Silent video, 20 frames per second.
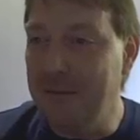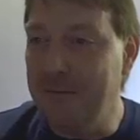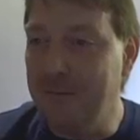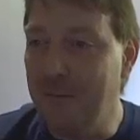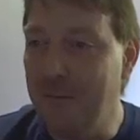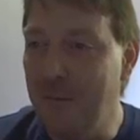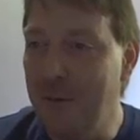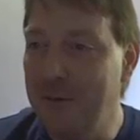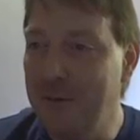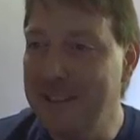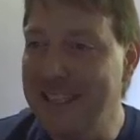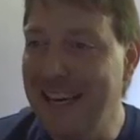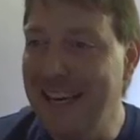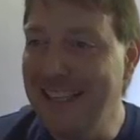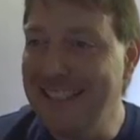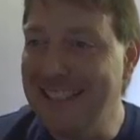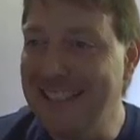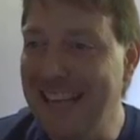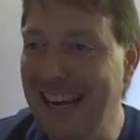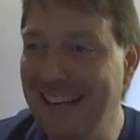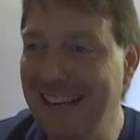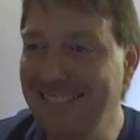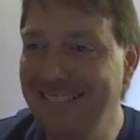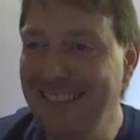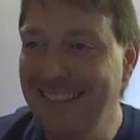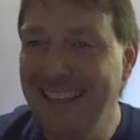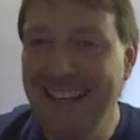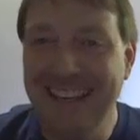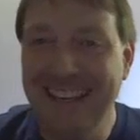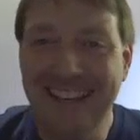what was that, Sam?
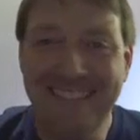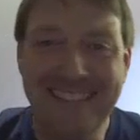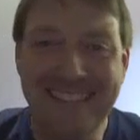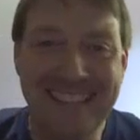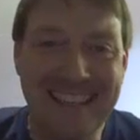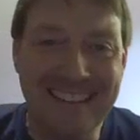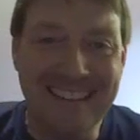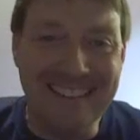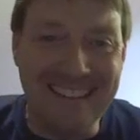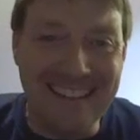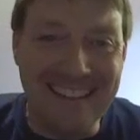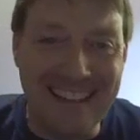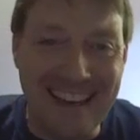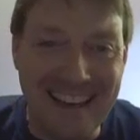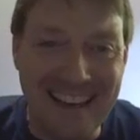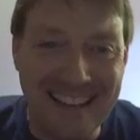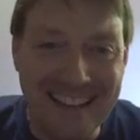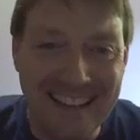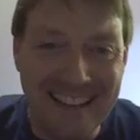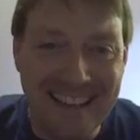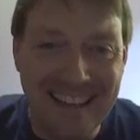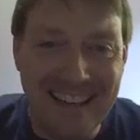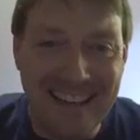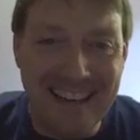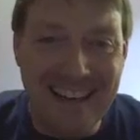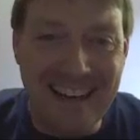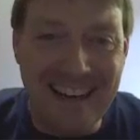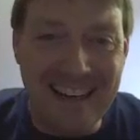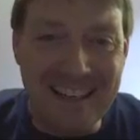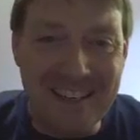Let me take a look at that.
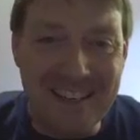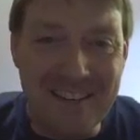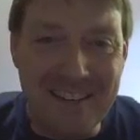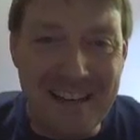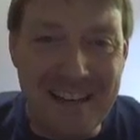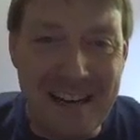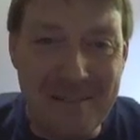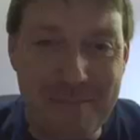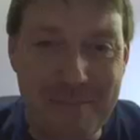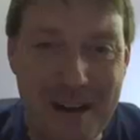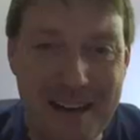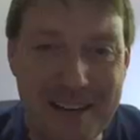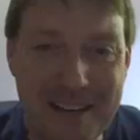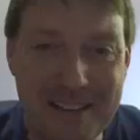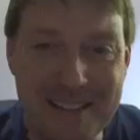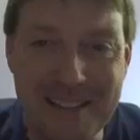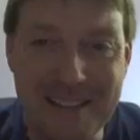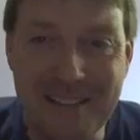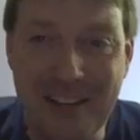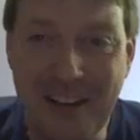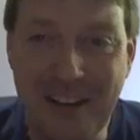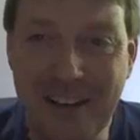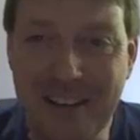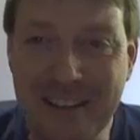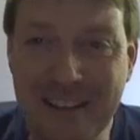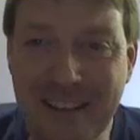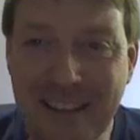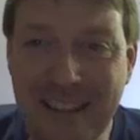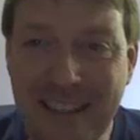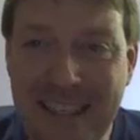How to create buyers and
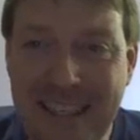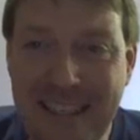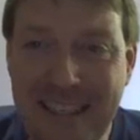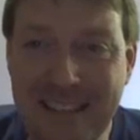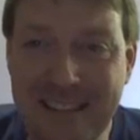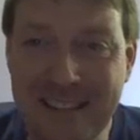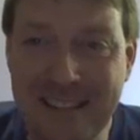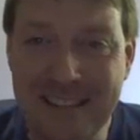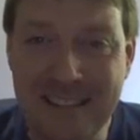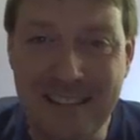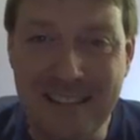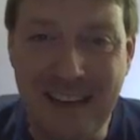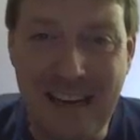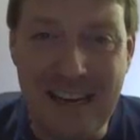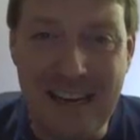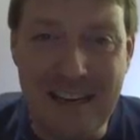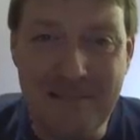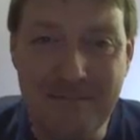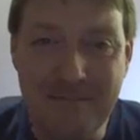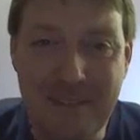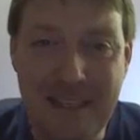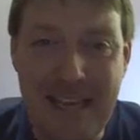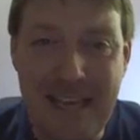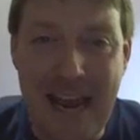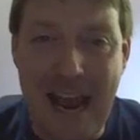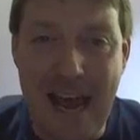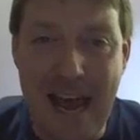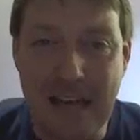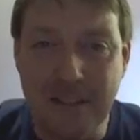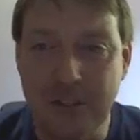targeted leads.
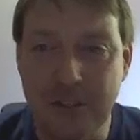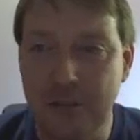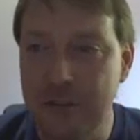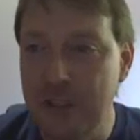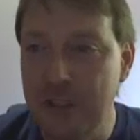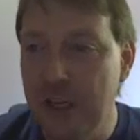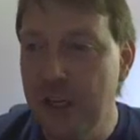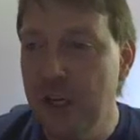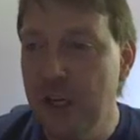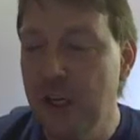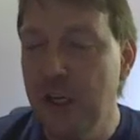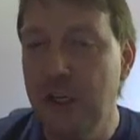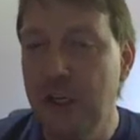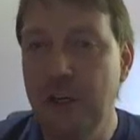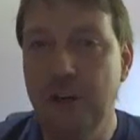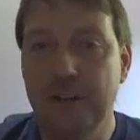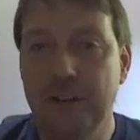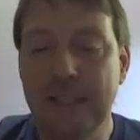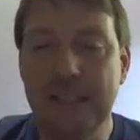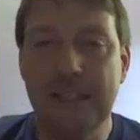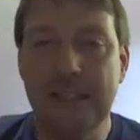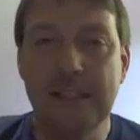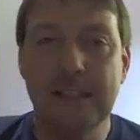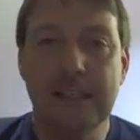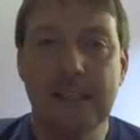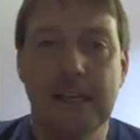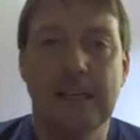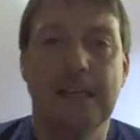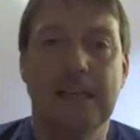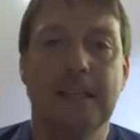Yeah, so this
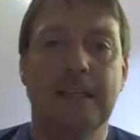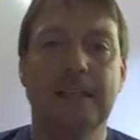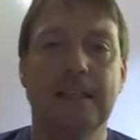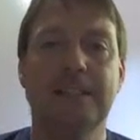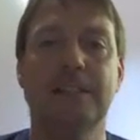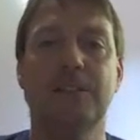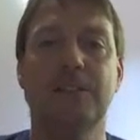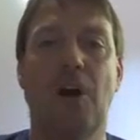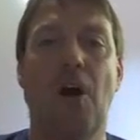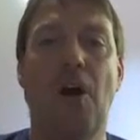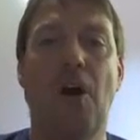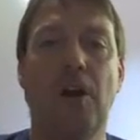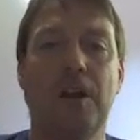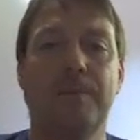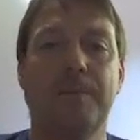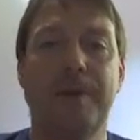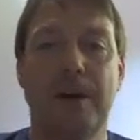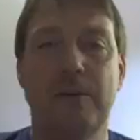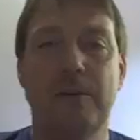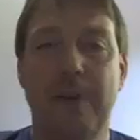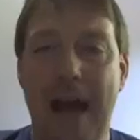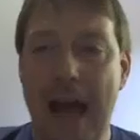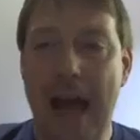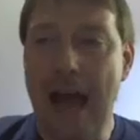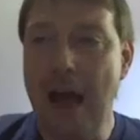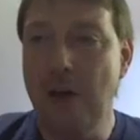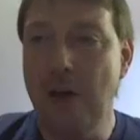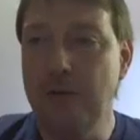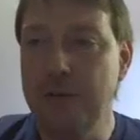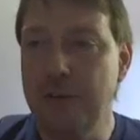is all about
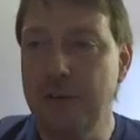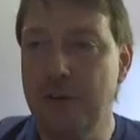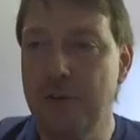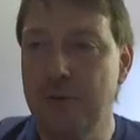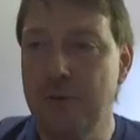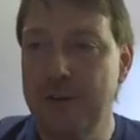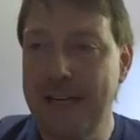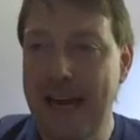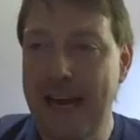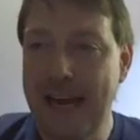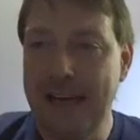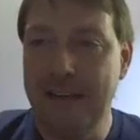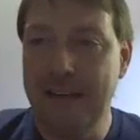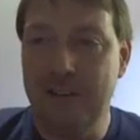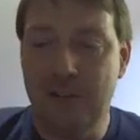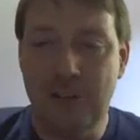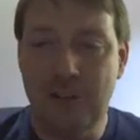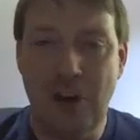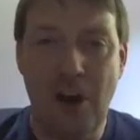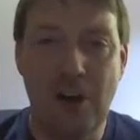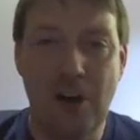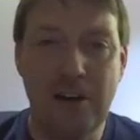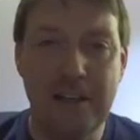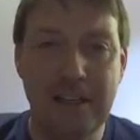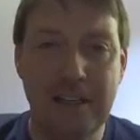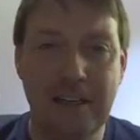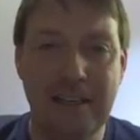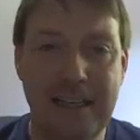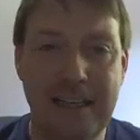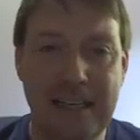how to create targeted
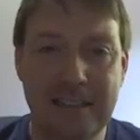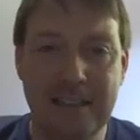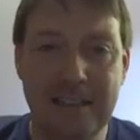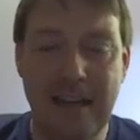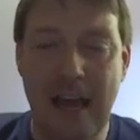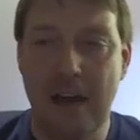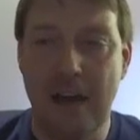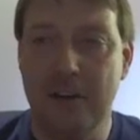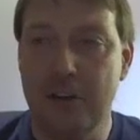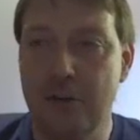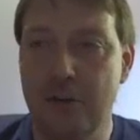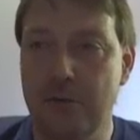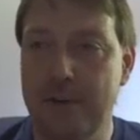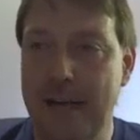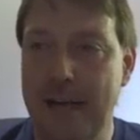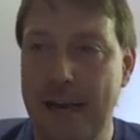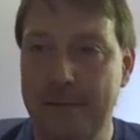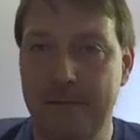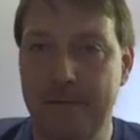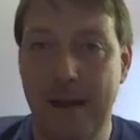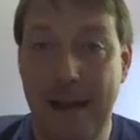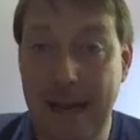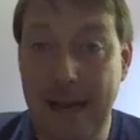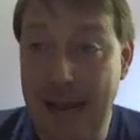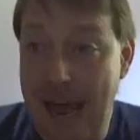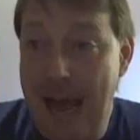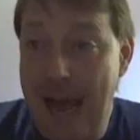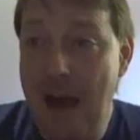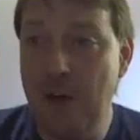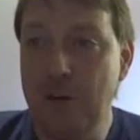leads and how
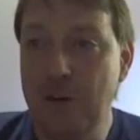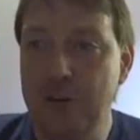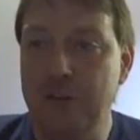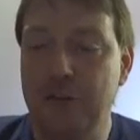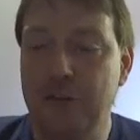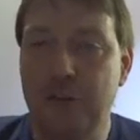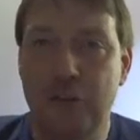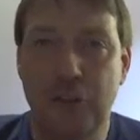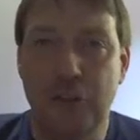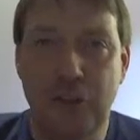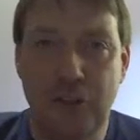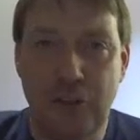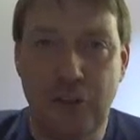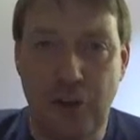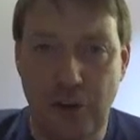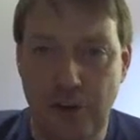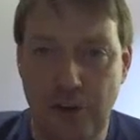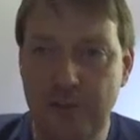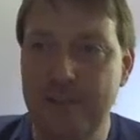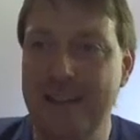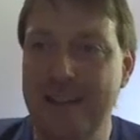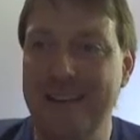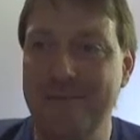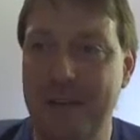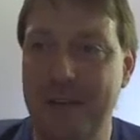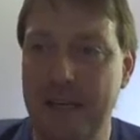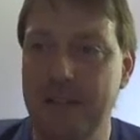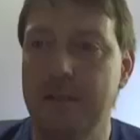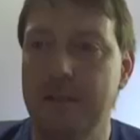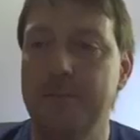to turn them
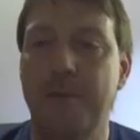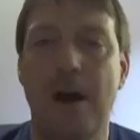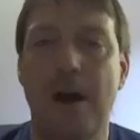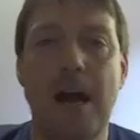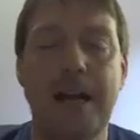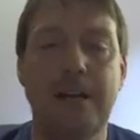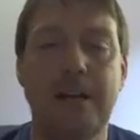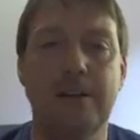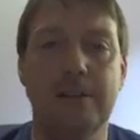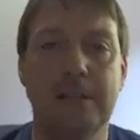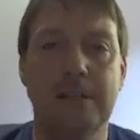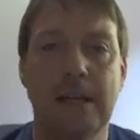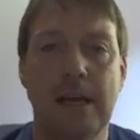into buyers.